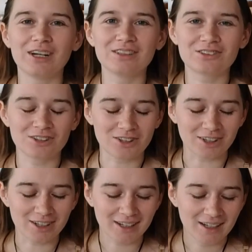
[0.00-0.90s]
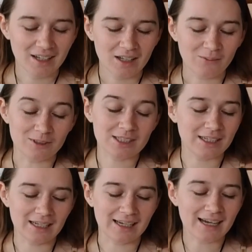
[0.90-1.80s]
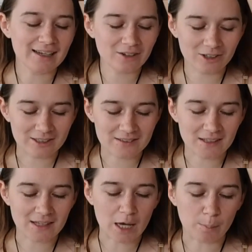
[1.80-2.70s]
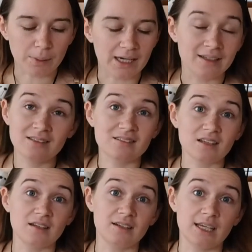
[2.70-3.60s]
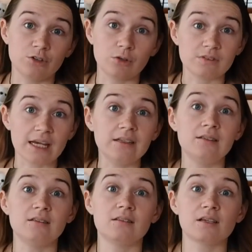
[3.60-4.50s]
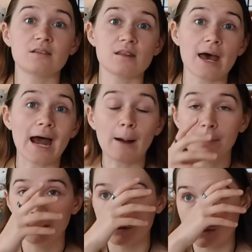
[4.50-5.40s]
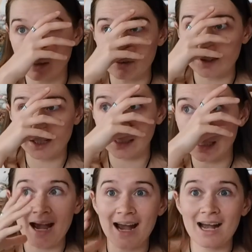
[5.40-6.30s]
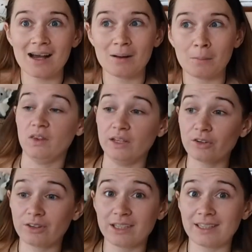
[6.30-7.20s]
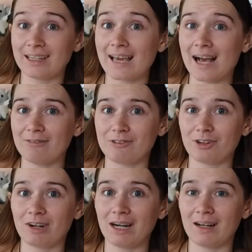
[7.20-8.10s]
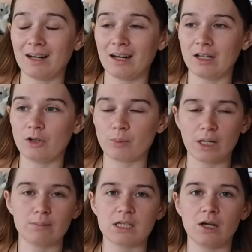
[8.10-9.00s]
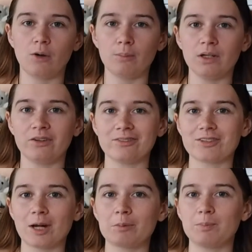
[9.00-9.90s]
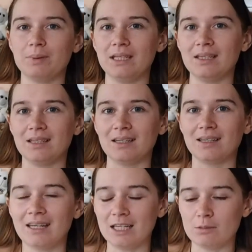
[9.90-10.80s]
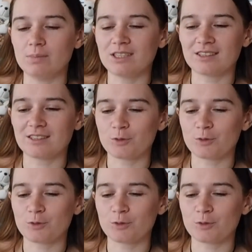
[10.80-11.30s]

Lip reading: took her, which I kind of already said that, but I didn't say the date, so it was 1860 that happened. So that was like, literally like after the Ramtail Mill stopped being in business